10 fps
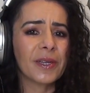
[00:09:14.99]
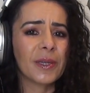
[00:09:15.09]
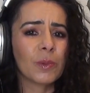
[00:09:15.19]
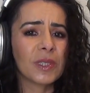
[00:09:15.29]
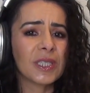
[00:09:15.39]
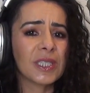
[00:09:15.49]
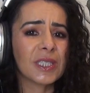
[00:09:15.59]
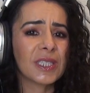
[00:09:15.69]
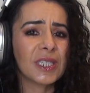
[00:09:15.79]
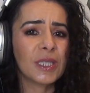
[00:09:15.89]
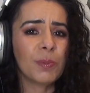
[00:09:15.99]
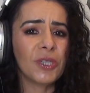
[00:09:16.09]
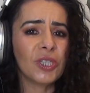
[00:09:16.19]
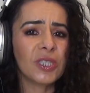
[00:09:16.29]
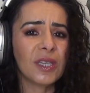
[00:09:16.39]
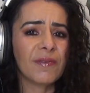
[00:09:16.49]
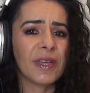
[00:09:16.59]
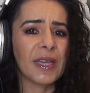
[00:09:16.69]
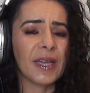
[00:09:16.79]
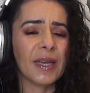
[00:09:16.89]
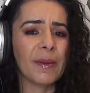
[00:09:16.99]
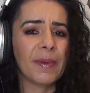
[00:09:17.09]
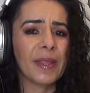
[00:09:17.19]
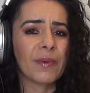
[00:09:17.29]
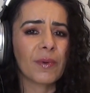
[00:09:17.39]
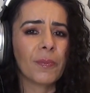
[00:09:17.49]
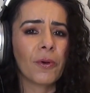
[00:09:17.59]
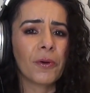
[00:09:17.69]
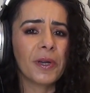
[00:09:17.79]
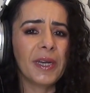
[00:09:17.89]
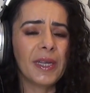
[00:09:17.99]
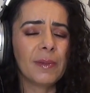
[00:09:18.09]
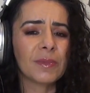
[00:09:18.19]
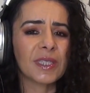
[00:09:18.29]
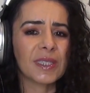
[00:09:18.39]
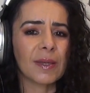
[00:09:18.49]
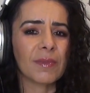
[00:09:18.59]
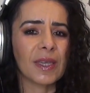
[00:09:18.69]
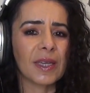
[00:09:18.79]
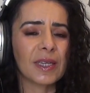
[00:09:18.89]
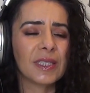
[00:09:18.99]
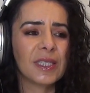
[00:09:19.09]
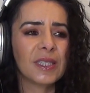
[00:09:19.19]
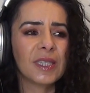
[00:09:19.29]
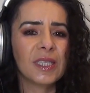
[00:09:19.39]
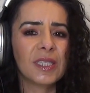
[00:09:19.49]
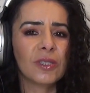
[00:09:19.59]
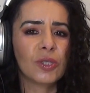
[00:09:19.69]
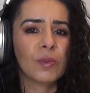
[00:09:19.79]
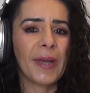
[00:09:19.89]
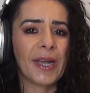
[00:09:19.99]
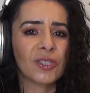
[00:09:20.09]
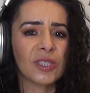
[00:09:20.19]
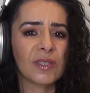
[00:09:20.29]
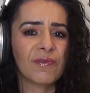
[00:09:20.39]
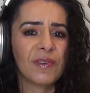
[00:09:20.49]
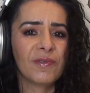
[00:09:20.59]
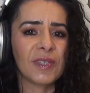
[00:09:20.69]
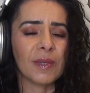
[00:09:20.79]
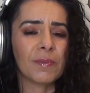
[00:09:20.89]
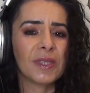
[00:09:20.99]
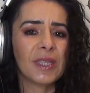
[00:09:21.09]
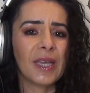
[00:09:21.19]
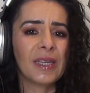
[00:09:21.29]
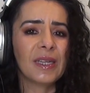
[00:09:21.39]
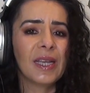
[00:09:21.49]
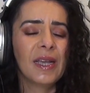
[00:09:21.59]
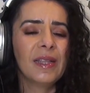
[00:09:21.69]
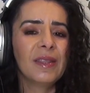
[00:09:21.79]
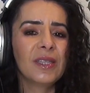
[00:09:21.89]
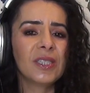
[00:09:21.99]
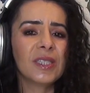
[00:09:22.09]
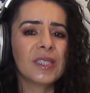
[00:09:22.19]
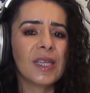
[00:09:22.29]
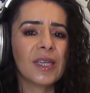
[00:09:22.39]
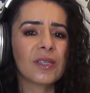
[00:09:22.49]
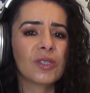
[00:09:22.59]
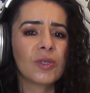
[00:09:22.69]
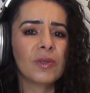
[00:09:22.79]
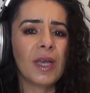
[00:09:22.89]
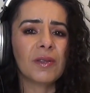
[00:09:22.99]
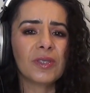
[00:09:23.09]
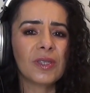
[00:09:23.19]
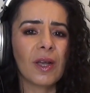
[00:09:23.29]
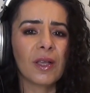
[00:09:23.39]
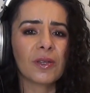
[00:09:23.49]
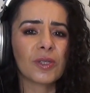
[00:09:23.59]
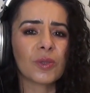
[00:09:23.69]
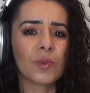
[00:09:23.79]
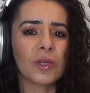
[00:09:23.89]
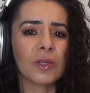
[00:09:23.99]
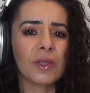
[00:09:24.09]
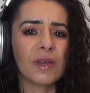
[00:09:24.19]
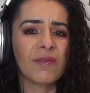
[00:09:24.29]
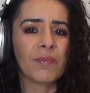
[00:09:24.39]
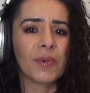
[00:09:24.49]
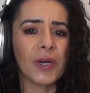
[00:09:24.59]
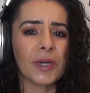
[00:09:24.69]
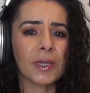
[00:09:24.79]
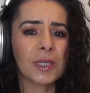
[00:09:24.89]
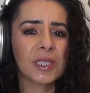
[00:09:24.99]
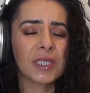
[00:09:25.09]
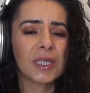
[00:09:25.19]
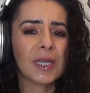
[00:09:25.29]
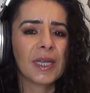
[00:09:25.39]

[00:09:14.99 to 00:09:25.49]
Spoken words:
was suspicious of him, and they reported him to something because he did this in 2 batches of 50. And this is like $2,000 worth of books,